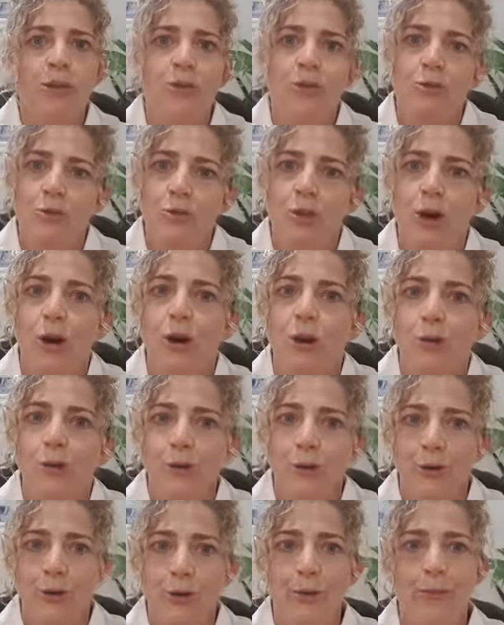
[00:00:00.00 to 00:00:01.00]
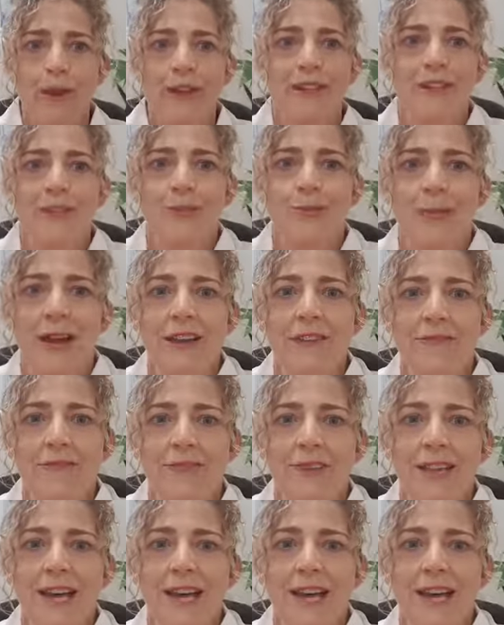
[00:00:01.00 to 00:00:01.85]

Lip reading: through the whole room, and it's great for